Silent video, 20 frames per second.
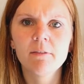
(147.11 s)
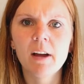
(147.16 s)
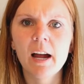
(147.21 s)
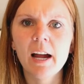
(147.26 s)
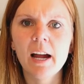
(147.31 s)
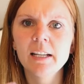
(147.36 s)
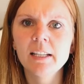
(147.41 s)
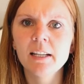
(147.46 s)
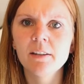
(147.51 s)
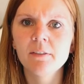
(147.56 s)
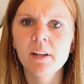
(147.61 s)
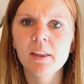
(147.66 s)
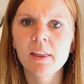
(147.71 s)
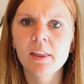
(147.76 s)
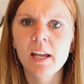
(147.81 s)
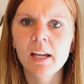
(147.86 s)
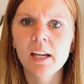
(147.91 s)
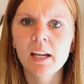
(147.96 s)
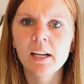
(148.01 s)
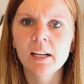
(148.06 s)
find
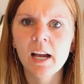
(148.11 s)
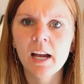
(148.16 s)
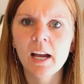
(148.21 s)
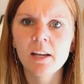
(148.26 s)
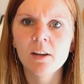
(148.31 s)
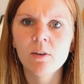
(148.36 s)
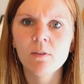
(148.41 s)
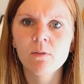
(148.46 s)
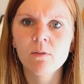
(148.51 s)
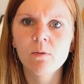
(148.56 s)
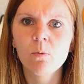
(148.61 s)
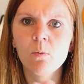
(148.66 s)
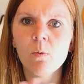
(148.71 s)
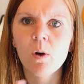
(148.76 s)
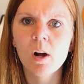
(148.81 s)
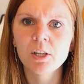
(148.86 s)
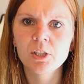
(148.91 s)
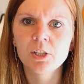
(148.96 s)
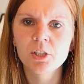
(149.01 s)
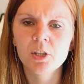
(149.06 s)
everything and kind of
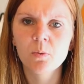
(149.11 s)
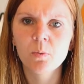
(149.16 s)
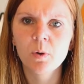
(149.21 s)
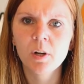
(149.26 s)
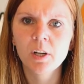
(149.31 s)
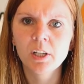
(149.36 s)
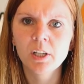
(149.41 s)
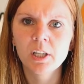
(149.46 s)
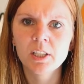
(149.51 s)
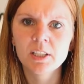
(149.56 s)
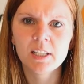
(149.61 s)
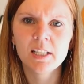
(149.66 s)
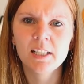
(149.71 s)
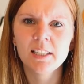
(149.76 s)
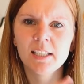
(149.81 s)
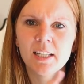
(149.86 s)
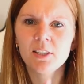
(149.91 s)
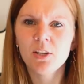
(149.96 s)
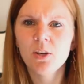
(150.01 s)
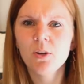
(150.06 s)
watch the workers. And
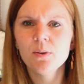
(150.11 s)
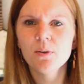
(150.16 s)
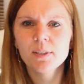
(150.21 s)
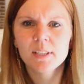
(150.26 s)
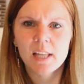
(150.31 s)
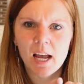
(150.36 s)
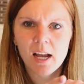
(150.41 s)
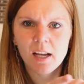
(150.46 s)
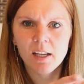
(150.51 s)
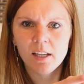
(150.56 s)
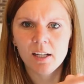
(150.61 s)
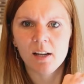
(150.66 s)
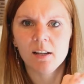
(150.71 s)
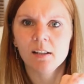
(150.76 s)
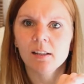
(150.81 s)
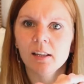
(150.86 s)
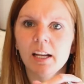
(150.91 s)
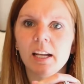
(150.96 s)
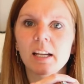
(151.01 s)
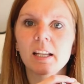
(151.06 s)
he says, Who's that
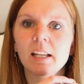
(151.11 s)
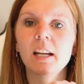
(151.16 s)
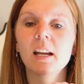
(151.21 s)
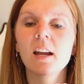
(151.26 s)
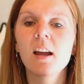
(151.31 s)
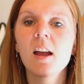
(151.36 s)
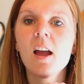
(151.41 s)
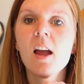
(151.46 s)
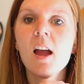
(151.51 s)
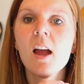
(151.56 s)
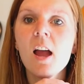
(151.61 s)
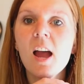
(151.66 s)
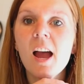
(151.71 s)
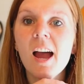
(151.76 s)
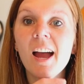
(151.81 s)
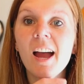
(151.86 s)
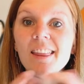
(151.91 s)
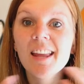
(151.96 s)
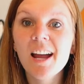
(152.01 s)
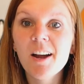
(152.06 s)
young lady?
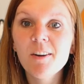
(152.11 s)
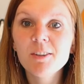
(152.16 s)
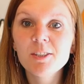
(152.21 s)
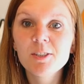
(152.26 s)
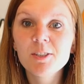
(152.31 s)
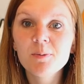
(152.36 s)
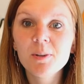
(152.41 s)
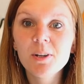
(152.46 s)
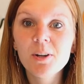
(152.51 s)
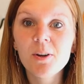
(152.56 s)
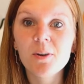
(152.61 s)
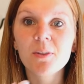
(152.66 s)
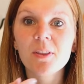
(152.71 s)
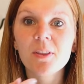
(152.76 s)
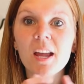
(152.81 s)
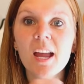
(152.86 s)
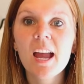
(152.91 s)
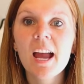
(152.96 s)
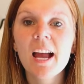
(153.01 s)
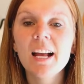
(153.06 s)
And that was Ruth.
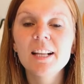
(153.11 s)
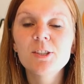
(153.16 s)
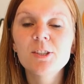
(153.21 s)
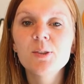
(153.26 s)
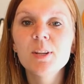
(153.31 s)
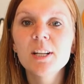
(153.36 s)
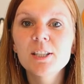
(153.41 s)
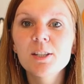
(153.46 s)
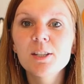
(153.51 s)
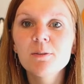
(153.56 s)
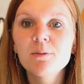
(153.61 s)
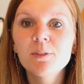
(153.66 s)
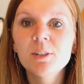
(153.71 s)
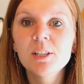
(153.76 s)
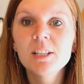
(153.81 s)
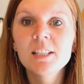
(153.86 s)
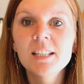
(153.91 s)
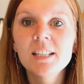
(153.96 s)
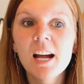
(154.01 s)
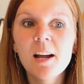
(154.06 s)
And so that's the
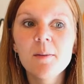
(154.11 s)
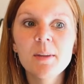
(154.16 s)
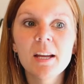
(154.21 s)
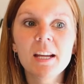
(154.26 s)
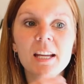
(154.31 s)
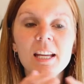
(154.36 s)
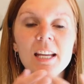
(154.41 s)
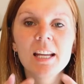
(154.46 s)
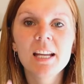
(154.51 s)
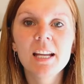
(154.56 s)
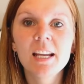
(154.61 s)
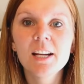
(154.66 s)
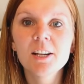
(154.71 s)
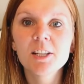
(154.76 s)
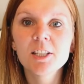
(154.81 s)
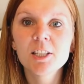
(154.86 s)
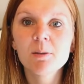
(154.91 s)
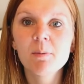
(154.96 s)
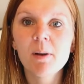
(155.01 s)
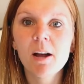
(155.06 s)
first time that he
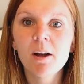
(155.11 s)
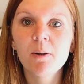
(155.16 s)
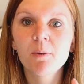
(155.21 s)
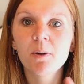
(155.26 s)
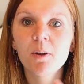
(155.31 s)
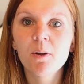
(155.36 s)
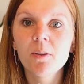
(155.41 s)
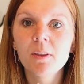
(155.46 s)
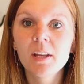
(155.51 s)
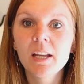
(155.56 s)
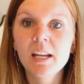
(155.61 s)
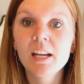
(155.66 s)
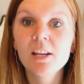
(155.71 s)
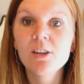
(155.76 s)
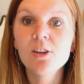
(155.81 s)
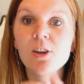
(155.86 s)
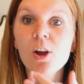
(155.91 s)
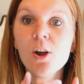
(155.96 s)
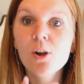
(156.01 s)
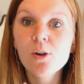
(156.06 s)
hears about Ruth.
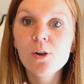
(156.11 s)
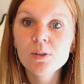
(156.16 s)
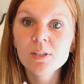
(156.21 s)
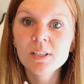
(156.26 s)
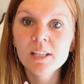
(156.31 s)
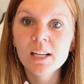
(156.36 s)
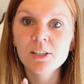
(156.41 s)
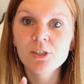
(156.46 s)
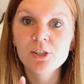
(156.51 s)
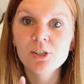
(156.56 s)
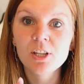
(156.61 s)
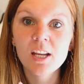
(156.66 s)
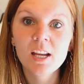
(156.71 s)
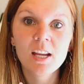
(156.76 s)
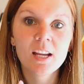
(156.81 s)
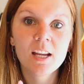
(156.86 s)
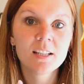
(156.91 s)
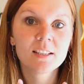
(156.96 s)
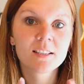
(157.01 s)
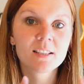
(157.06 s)
He knows that
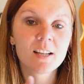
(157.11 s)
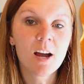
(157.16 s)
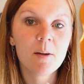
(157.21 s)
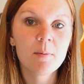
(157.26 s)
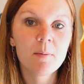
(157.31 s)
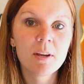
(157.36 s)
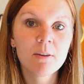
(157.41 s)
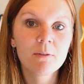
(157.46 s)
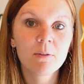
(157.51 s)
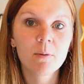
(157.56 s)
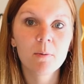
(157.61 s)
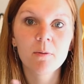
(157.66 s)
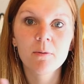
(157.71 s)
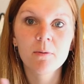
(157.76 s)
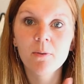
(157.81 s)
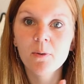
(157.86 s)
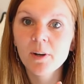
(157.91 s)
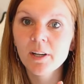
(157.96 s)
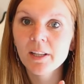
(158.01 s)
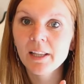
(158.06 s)
she is coming from a
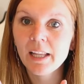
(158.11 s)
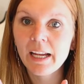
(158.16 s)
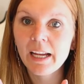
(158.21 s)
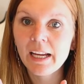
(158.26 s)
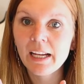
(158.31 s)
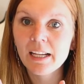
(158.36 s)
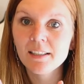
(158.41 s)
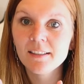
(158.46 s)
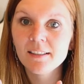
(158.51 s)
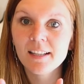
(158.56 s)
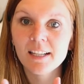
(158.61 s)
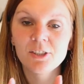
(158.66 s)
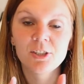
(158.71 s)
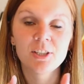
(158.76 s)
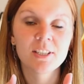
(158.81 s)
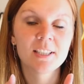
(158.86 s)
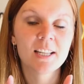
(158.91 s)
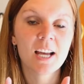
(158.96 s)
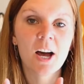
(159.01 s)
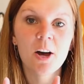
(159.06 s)
foreign land, that
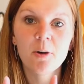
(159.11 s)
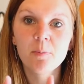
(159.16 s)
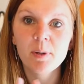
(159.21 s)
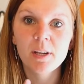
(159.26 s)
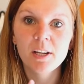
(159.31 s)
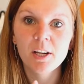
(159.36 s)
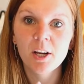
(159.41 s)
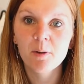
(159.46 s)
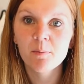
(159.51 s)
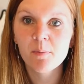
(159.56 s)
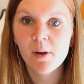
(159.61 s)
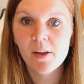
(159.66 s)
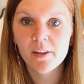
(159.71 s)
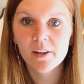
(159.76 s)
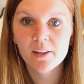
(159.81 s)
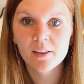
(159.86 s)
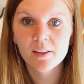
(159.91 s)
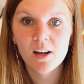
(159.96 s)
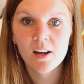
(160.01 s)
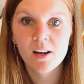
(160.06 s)
she's helping her
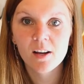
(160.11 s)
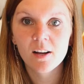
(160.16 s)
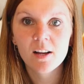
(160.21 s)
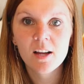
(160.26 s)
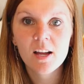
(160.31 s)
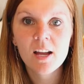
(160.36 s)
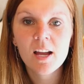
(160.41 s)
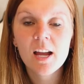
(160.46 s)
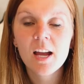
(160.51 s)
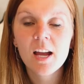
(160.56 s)
mother in law,